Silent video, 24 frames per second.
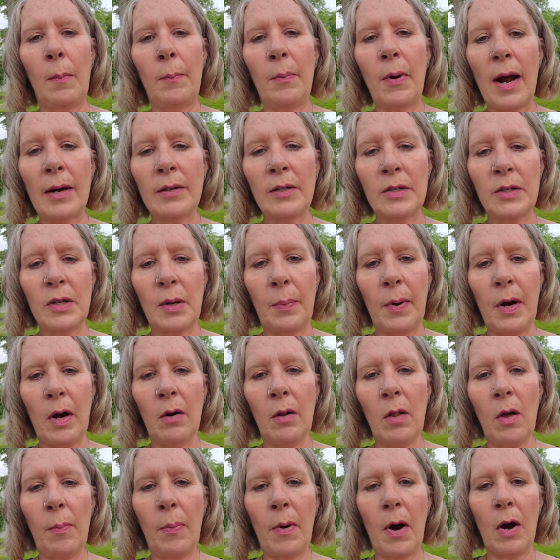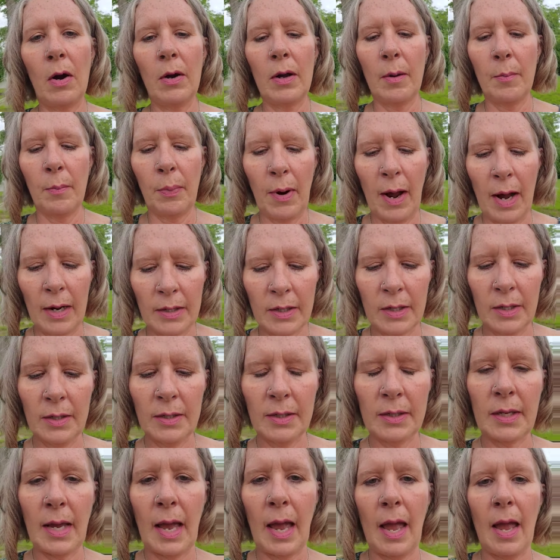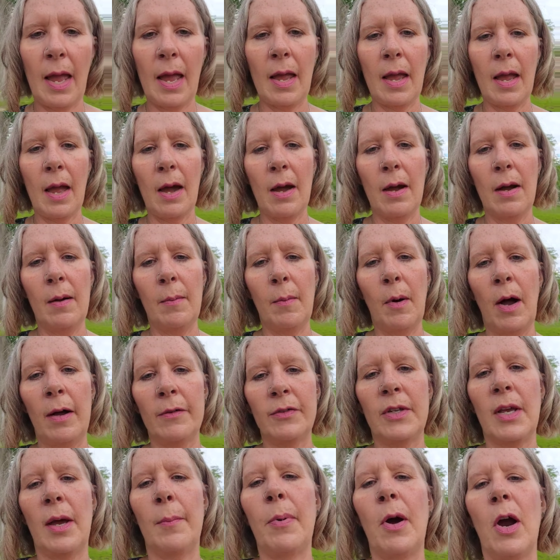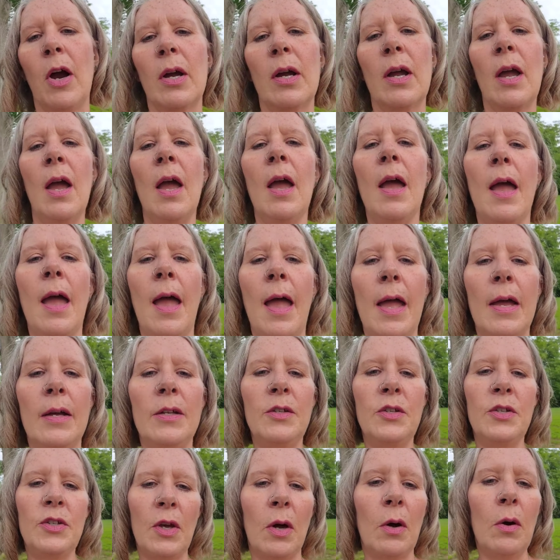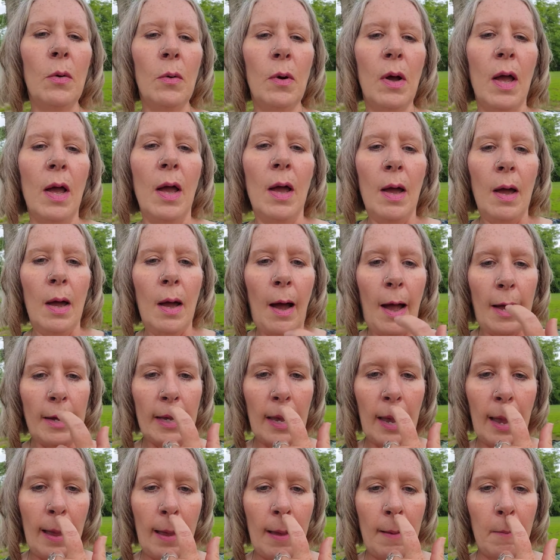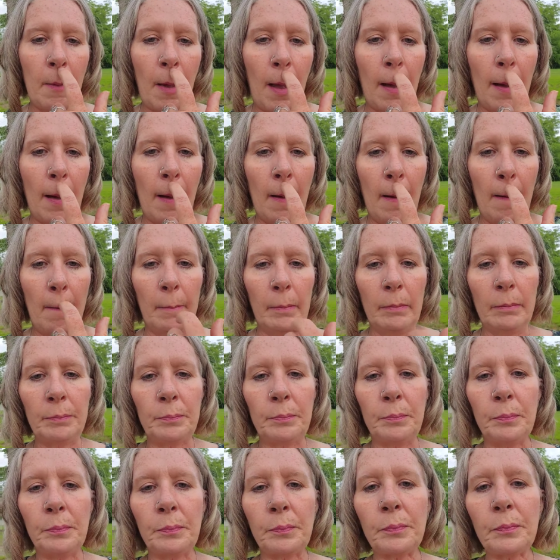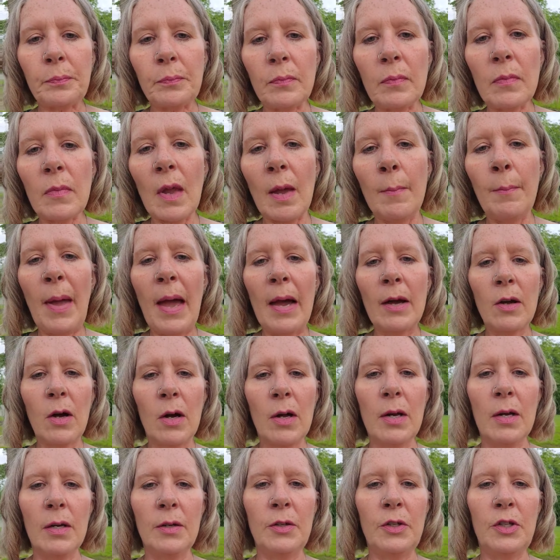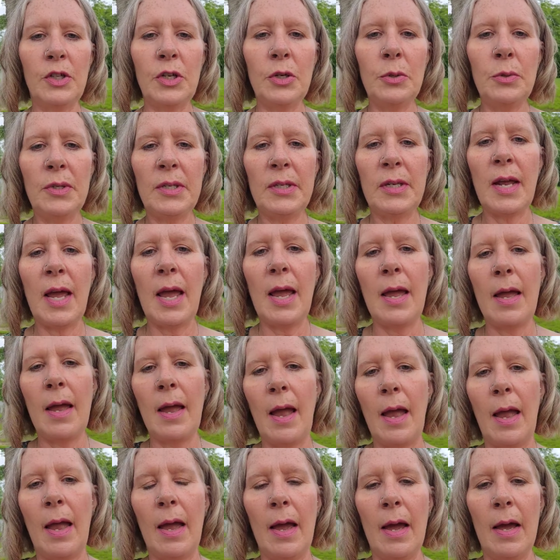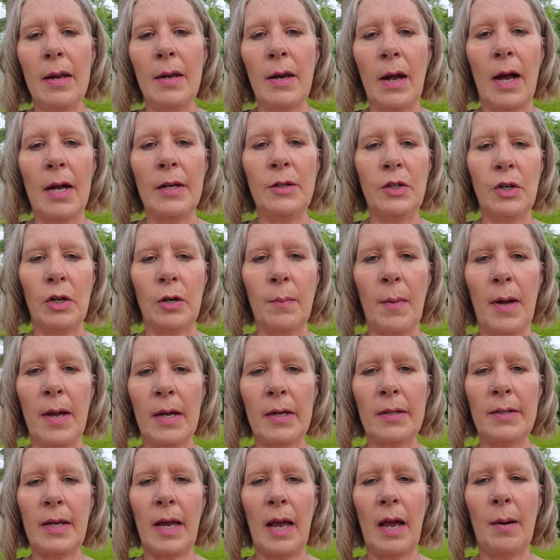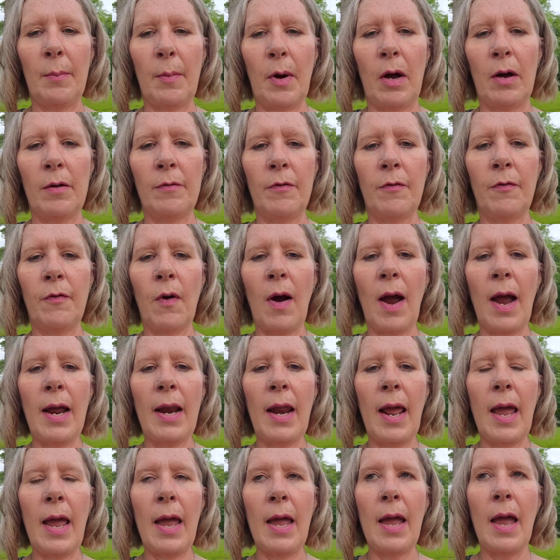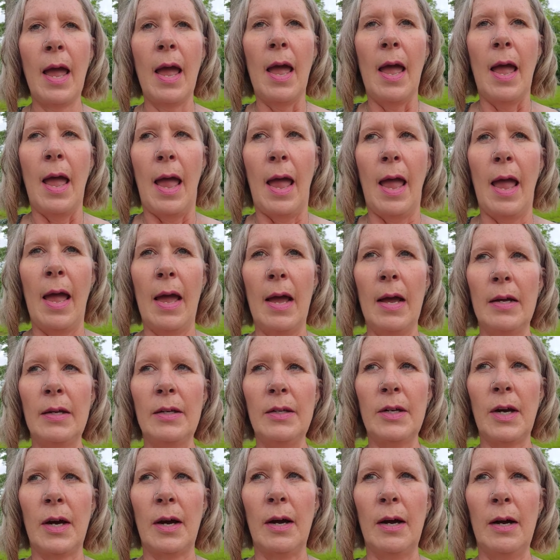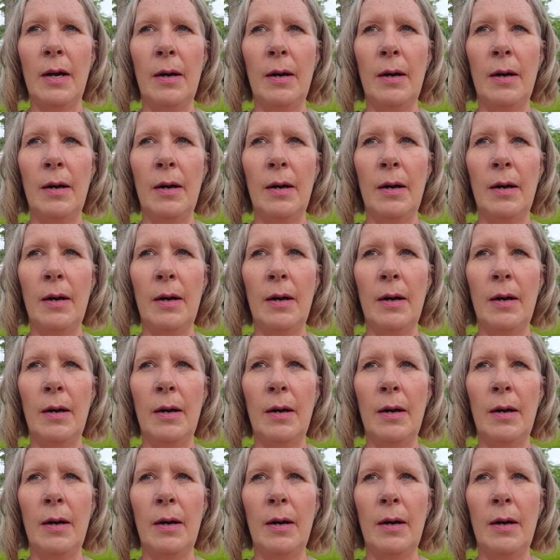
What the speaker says: practice a parallel park and practice a offset park. And so I came back on a Tuesday, and I took my exam on Friday. And